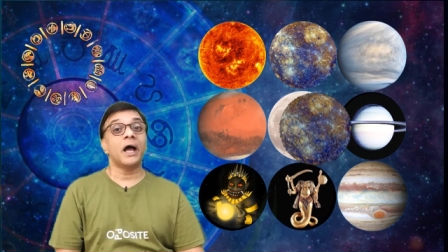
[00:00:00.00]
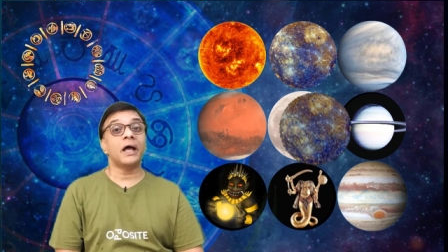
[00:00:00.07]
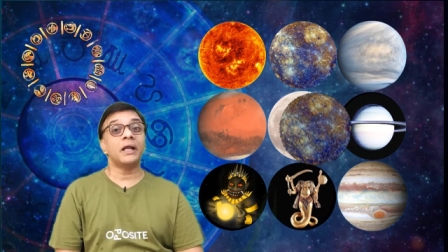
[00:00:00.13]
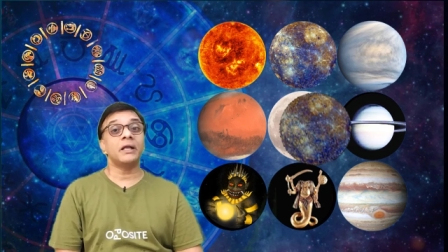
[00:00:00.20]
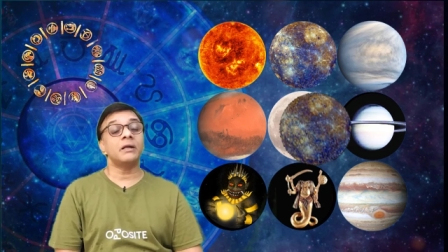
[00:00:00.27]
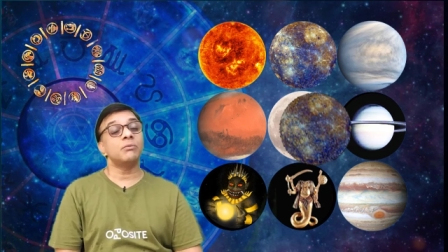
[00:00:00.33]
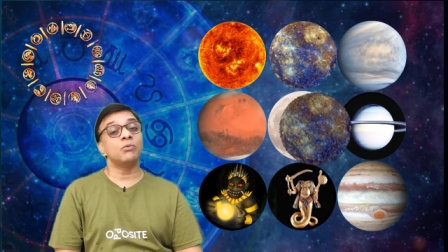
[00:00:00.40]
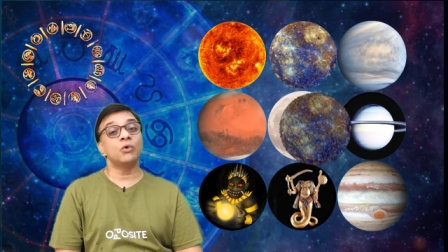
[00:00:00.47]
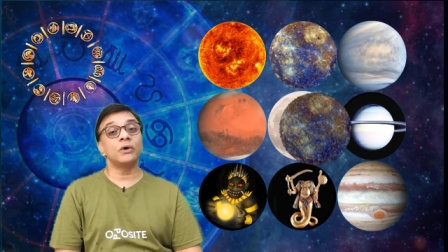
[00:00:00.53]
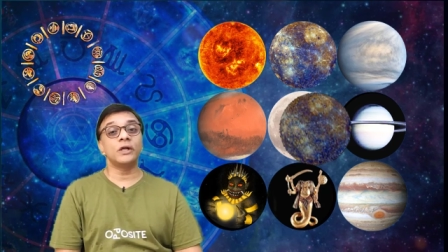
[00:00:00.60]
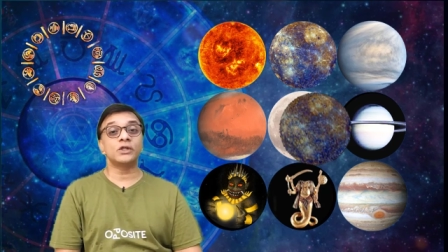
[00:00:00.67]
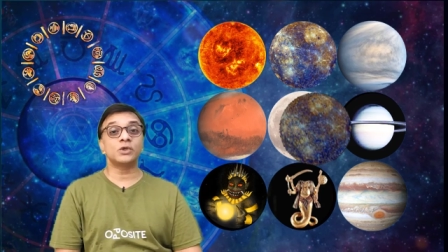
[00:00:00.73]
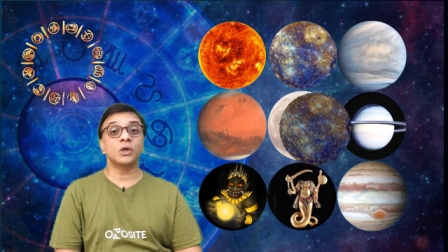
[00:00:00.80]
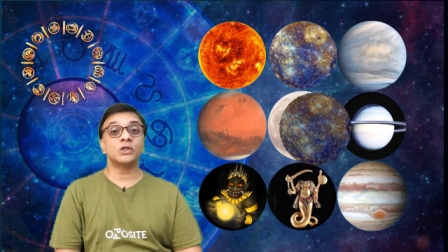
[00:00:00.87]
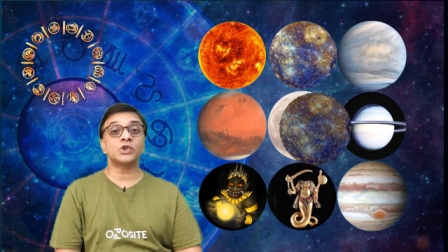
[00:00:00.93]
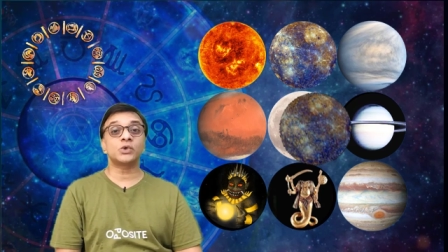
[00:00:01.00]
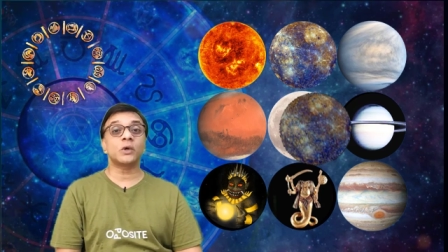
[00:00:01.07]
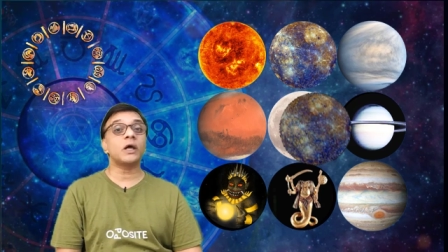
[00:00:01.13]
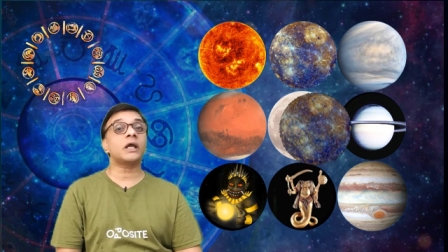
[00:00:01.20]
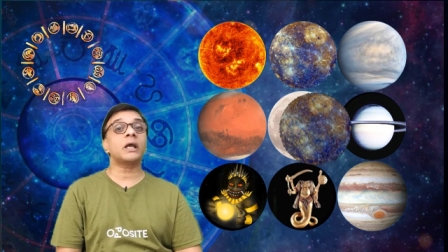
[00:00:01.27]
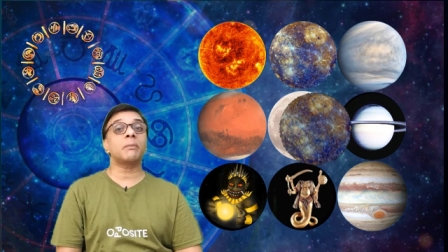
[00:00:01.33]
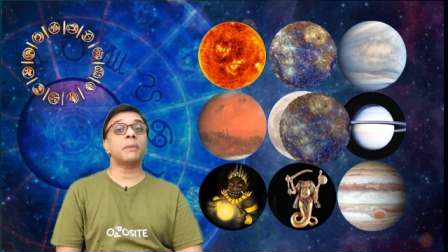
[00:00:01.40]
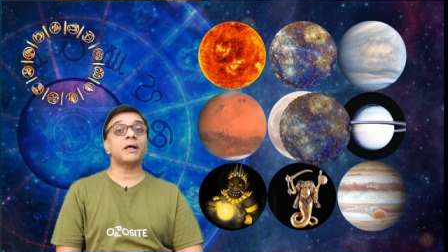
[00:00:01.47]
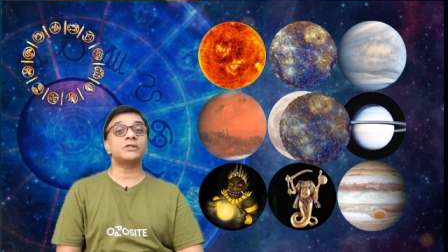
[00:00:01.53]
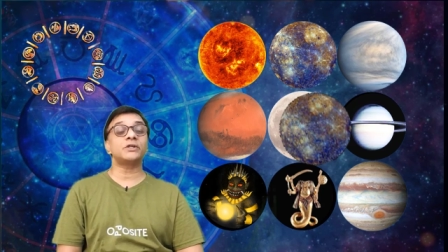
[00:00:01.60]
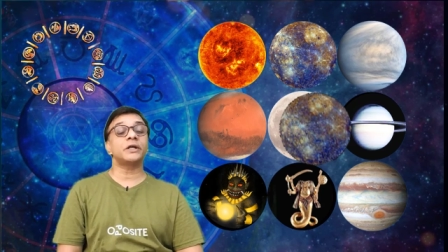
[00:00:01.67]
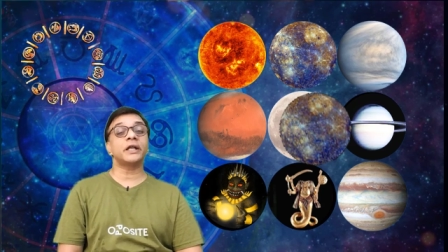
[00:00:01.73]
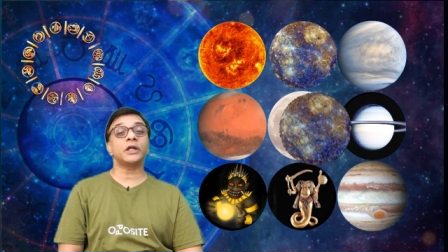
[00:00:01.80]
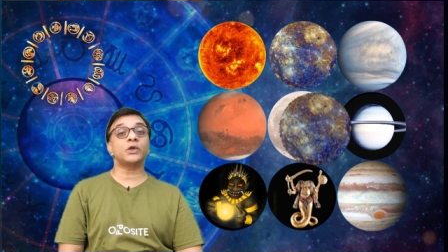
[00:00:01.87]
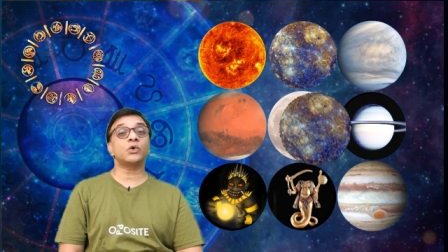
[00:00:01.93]
And Moon is also your
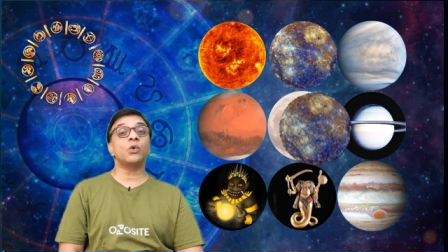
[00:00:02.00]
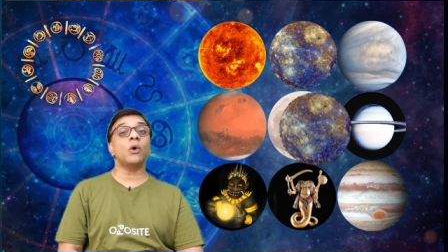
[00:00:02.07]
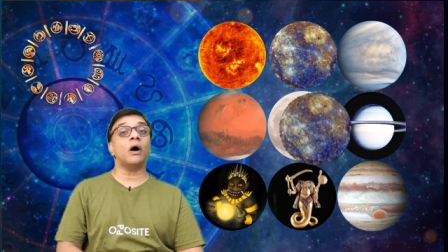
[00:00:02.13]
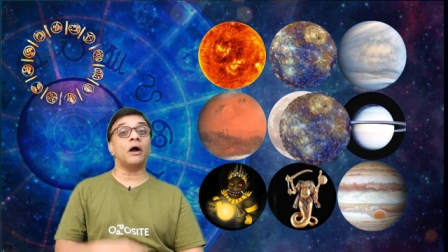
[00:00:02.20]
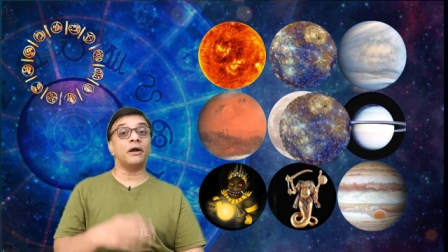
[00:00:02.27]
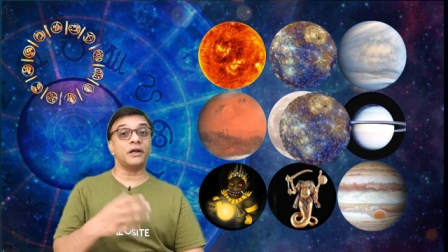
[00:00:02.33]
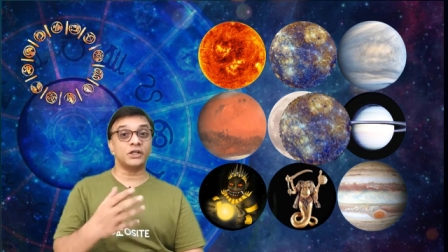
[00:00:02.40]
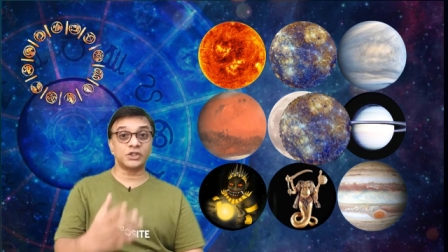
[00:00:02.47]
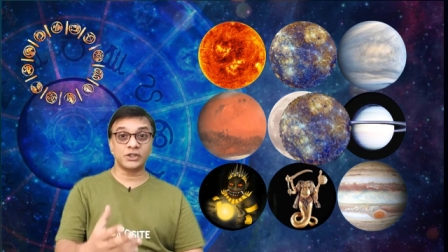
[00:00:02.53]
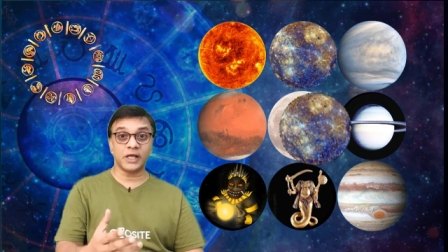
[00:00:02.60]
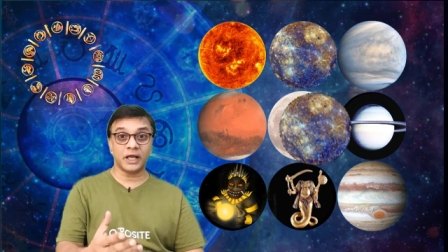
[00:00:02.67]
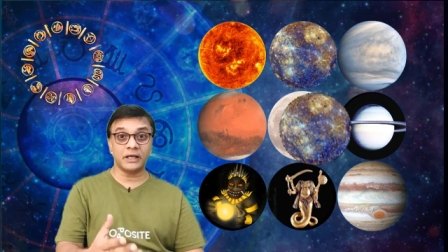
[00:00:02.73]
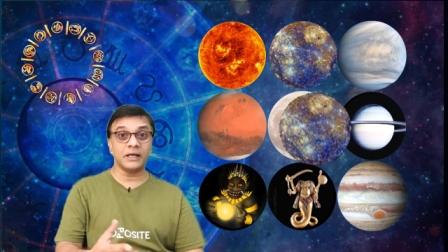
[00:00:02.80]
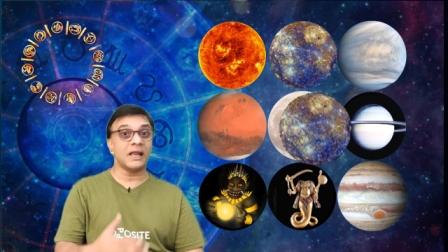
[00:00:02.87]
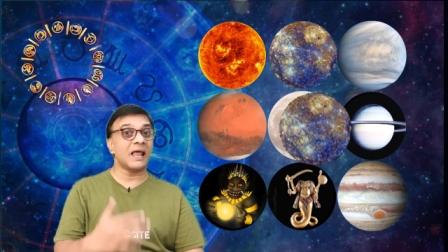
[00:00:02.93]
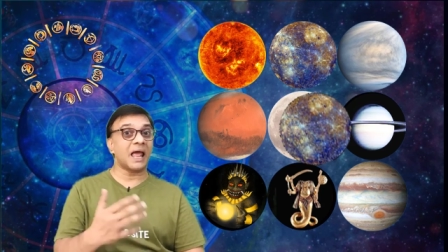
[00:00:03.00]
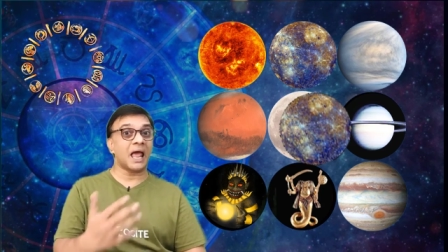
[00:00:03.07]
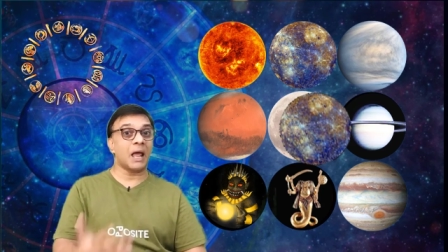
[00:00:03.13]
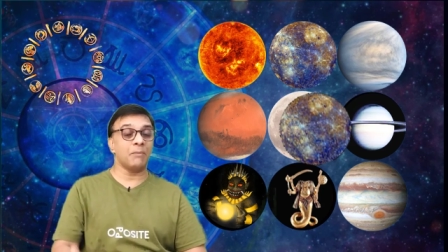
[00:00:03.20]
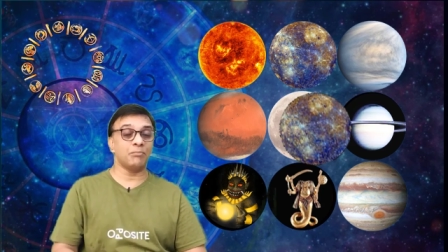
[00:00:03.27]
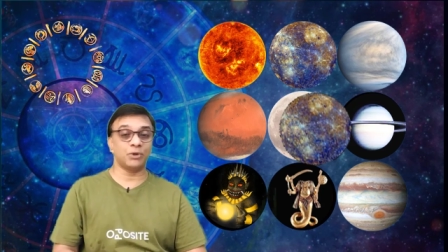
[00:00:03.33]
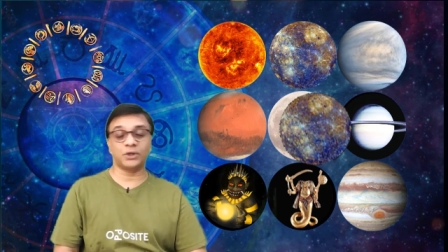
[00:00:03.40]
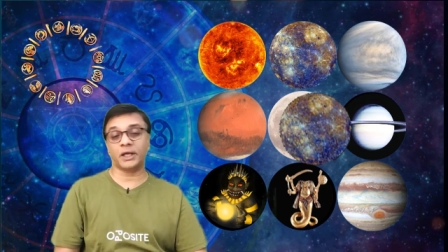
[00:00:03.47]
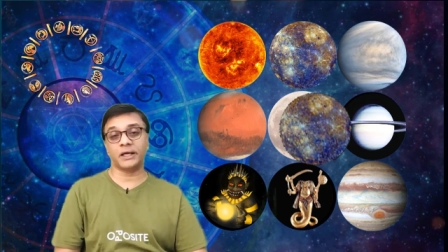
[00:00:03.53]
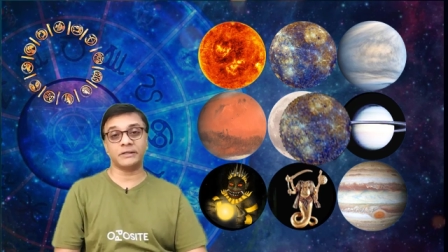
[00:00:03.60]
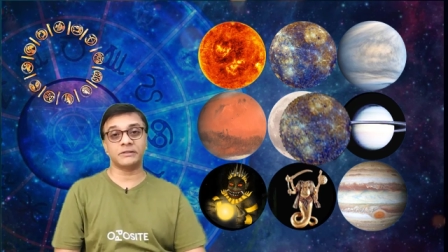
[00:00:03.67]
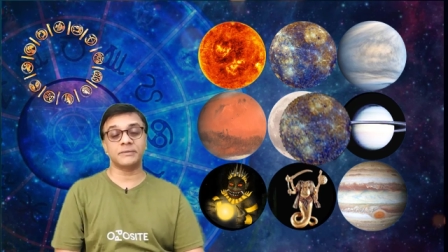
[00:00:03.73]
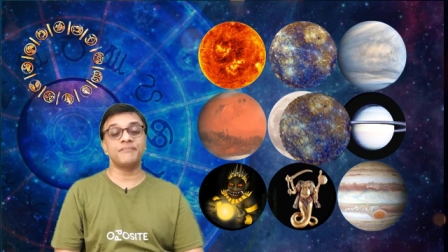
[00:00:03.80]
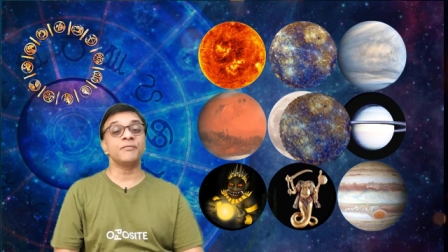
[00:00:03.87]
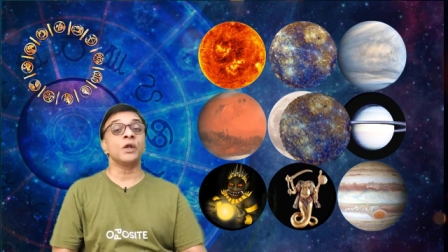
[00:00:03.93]
capacity to understand,
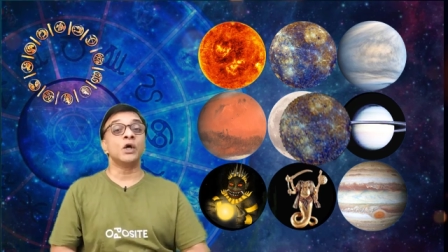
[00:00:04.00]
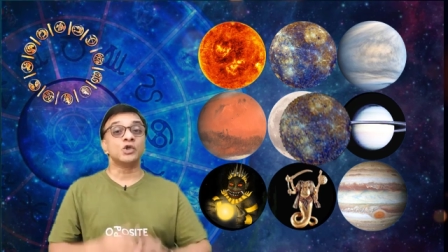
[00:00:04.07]
empathize.